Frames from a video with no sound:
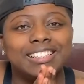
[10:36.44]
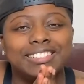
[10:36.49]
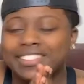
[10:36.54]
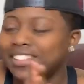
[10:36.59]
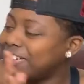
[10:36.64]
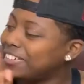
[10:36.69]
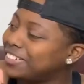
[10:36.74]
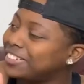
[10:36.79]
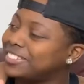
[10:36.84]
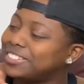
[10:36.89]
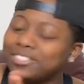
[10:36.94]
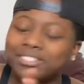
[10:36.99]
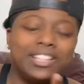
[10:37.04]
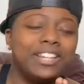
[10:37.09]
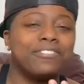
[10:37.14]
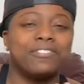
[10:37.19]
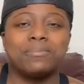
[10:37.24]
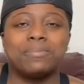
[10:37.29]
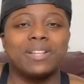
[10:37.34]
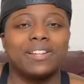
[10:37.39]
There is no
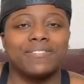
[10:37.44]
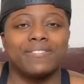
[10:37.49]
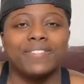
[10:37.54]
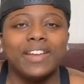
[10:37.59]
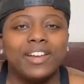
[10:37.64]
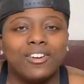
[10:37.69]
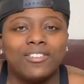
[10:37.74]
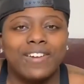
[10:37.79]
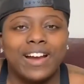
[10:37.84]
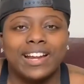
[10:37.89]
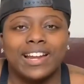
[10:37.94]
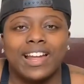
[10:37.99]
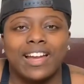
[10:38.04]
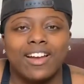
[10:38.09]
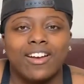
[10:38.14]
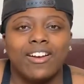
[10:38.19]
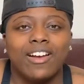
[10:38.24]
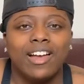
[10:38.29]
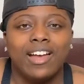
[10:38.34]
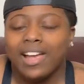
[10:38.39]
need for me to fail right now.
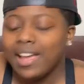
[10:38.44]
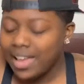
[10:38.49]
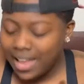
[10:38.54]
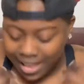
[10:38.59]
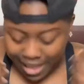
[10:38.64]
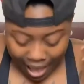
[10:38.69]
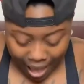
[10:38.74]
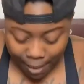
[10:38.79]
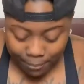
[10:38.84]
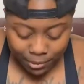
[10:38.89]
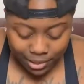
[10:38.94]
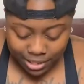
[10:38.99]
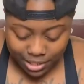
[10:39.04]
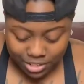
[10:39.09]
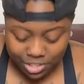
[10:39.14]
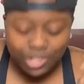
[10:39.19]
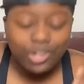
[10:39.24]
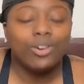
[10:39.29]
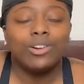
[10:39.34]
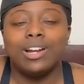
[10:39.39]
I'm going
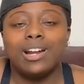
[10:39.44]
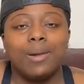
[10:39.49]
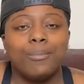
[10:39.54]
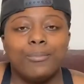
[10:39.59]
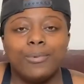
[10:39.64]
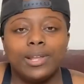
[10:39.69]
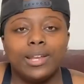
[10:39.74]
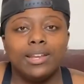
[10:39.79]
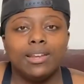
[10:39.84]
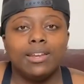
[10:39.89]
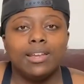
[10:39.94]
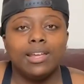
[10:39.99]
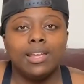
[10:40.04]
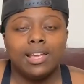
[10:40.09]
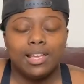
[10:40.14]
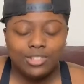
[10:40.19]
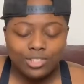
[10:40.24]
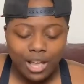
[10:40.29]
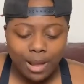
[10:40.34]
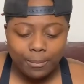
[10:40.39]
to show that I'm winning.
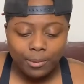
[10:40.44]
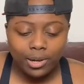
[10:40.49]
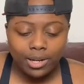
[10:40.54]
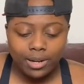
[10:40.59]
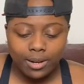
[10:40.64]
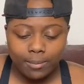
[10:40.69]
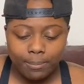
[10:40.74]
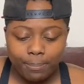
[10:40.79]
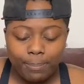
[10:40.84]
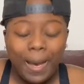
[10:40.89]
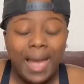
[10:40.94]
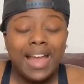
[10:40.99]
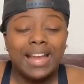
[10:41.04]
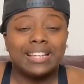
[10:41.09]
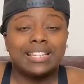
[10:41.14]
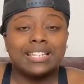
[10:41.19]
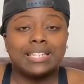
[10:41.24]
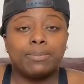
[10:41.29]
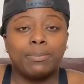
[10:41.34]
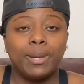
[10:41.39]
So I'm going to
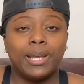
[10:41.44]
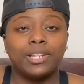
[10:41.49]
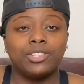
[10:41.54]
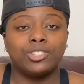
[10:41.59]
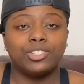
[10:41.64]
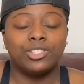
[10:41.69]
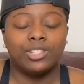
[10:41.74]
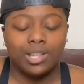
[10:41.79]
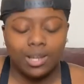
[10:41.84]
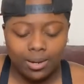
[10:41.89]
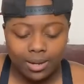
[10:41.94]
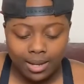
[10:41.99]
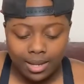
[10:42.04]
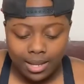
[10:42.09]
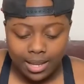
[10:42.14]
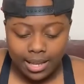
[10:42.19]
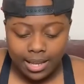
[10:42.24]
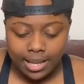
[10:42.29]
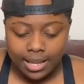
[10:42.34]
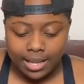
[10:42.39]
paint this picture
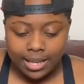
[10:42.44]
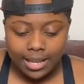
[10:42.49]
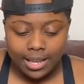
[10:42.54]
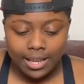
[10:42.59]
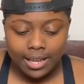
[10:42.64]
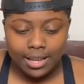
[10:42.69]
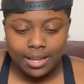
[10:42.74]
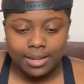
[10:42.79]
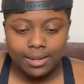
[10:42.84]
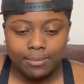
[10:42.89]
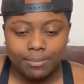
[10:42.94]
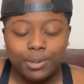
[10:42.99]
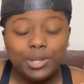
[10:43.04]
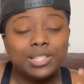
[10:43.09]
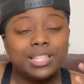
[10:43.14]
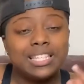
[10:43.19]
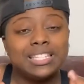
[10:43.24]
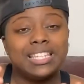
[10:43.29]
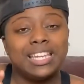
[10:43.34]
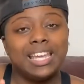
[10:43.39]
and
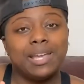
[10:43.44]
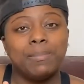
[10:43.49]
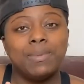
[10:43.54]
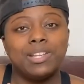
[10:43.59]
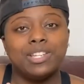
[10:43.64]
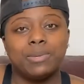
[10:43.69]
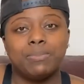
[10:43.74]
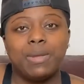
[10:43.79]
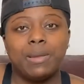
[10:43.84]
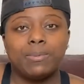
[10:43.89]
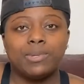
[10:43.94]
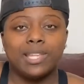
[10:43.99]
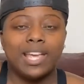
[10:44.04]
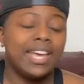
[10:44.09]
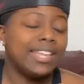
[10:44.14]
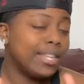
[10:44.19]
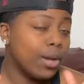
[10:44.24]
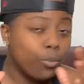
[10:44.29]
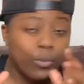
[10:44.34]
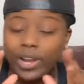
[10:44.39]
put this image in people's
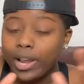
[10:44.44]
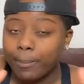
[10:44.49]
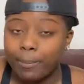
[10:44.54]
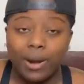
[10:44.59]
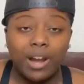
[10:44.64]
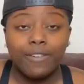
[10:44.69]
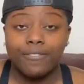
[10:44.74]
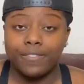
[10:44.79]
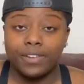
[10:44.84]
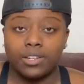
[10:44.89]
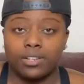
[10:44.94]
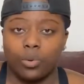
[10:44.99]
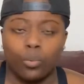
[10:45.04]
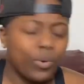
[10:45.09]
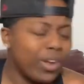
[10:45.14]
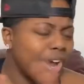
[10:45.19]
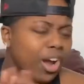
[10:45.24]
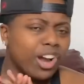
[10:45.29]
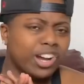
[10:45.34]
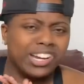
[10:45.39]
head that we are perfect.
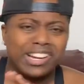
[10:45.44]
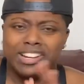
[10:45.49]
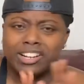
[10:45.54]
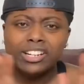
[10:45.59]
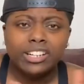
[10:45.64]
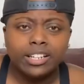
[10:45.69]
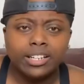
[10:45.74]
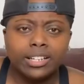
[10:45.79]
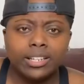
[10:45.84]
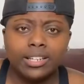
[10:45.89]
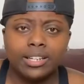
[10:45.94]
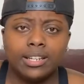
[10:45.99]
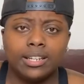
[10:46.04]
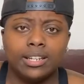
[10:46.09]
We are good.